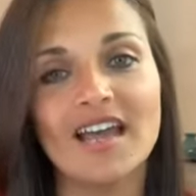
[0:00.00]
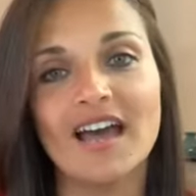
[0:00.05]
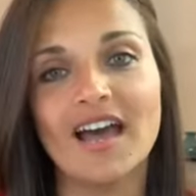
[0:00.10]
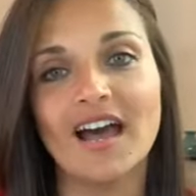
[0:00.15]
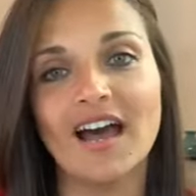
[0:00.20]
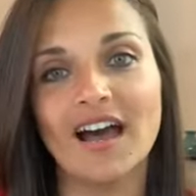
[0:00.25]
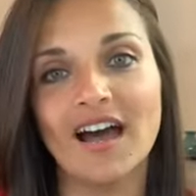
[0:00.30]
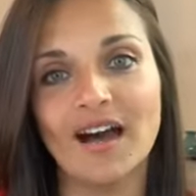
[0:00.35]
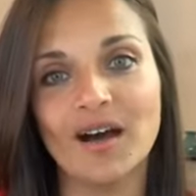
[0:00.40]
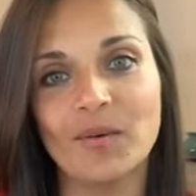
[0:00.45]

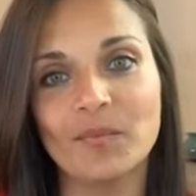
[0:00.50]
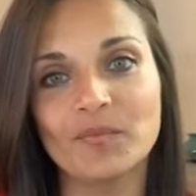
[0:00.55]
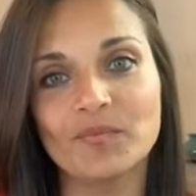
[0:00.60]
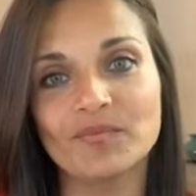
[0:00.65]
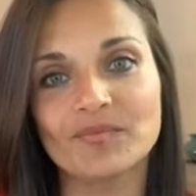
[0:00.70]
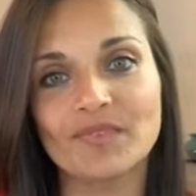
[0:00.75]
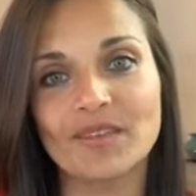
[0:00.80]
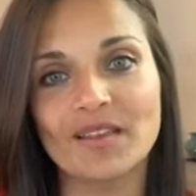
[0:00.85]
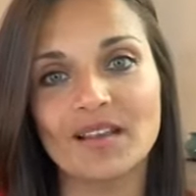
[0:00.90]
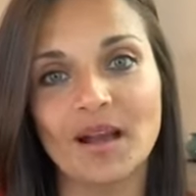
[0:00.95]

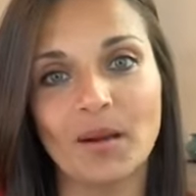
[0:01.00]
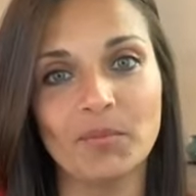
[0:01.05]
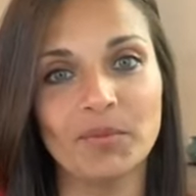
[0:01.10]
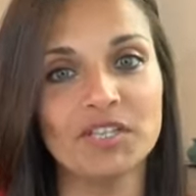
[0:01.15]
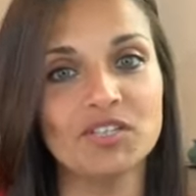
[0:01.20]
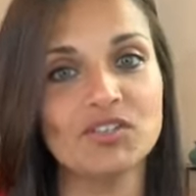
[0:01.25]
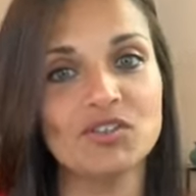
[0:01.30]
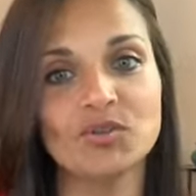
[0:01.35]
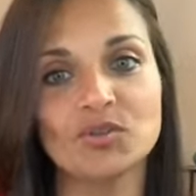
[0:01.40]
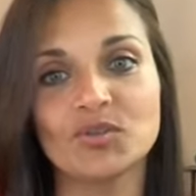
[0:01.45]
um, come
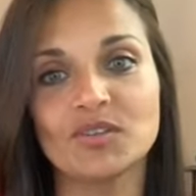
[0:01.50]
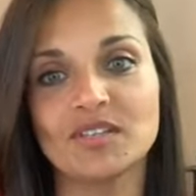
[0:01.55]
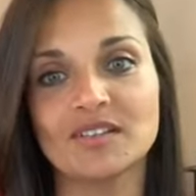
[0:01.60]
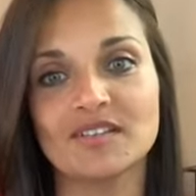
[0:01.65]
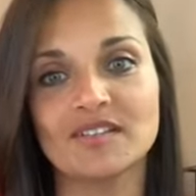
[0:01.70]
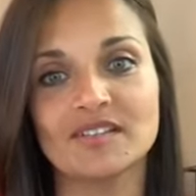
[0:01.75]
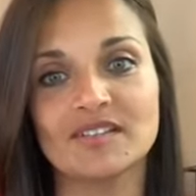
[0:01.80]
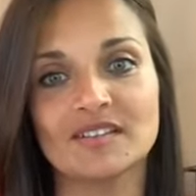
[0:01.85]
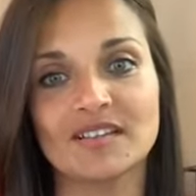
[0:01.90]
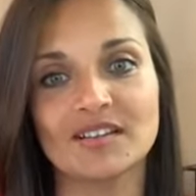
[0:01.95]
into
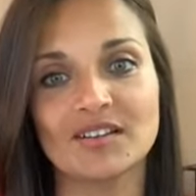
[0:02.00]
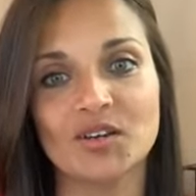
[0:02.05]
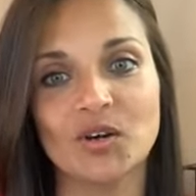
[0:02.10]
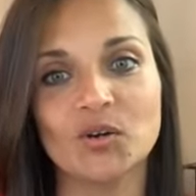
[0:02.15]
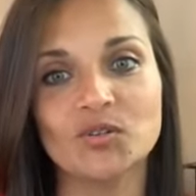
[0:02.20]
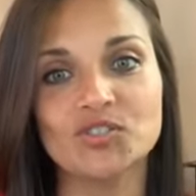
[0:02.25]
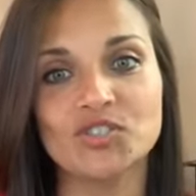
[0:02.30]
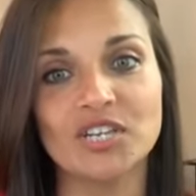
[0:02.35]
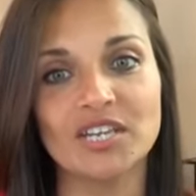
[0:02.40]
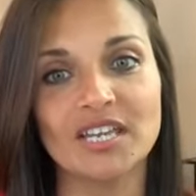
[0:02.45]
this
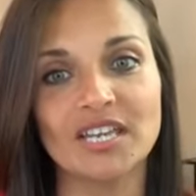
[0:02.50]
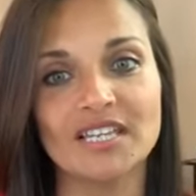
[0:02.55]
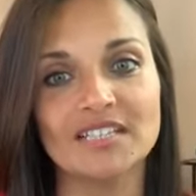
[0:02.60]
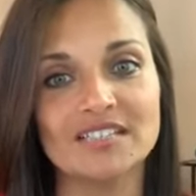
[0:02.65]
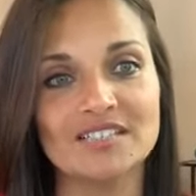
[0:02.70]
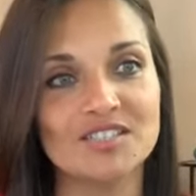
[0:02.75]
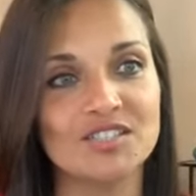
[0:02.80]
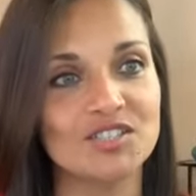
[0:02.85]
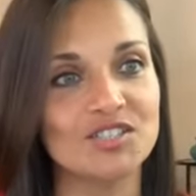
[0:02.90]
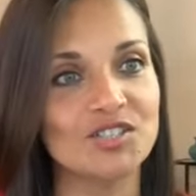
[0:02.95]
coaching
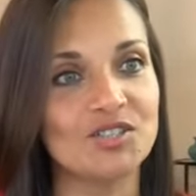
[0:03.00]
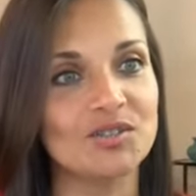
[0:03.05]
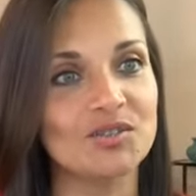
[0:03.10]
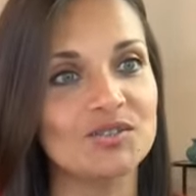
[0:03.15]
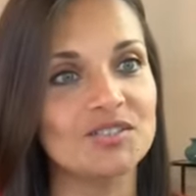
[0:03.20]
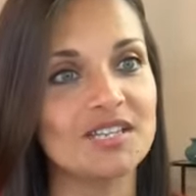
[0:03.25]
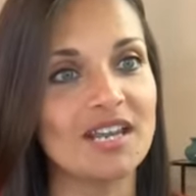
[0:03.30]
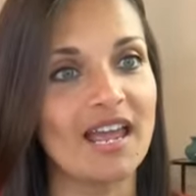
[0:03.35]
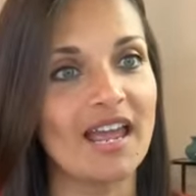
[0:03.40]
institute.